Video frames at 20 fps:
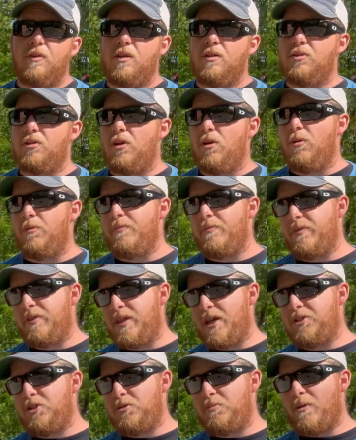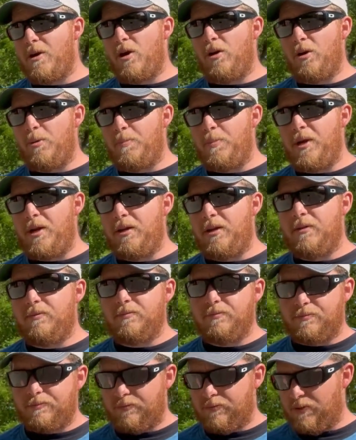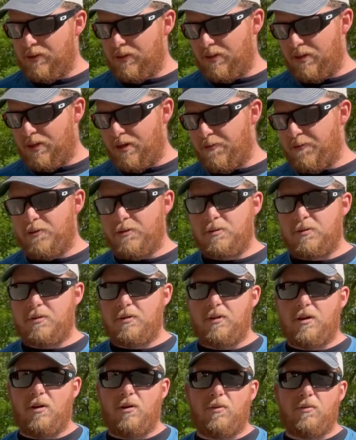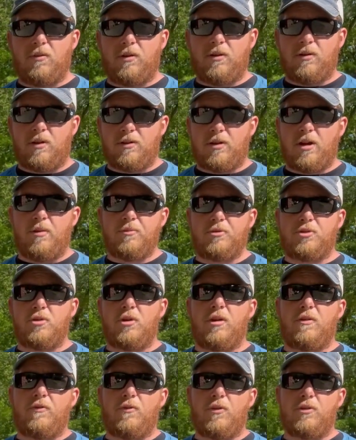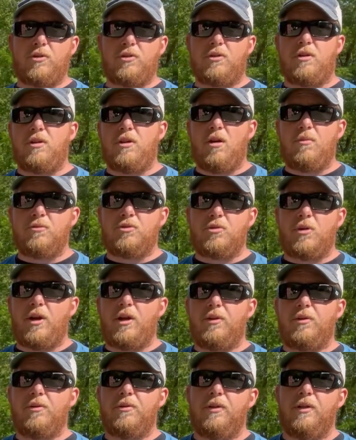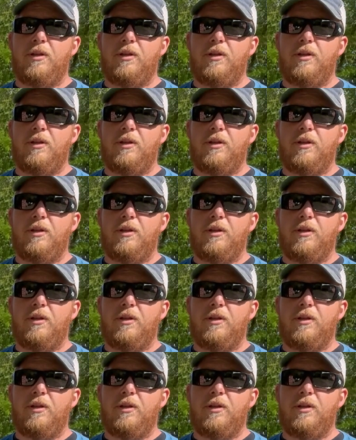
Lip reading: So that's just my own opinion. The difference, a dump truck versus a dump trailer.